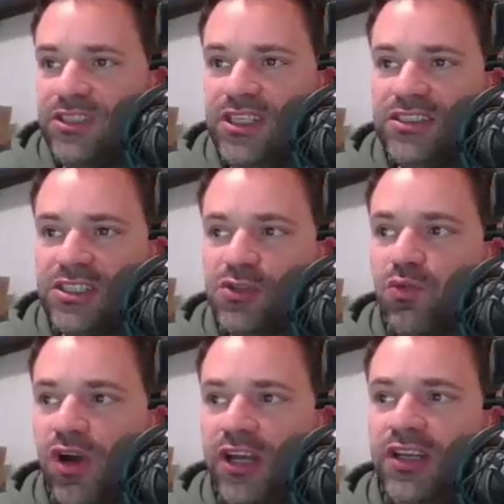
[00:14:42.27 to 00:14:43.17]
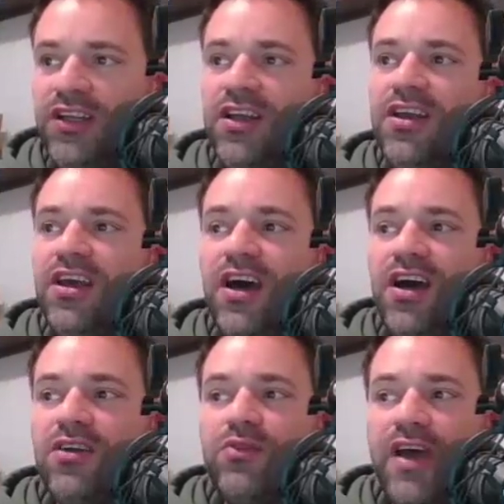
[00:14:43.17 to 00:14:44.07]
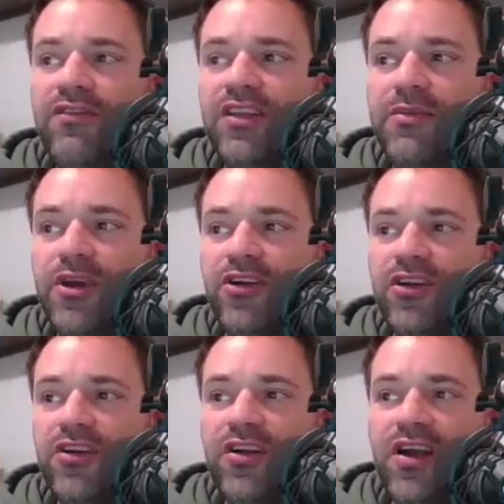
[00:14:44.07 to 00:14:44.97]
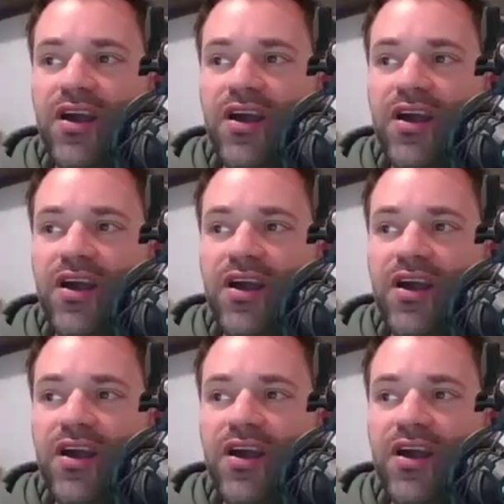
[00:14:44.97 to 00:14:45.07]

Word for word: this is one. Uh, rev limiter,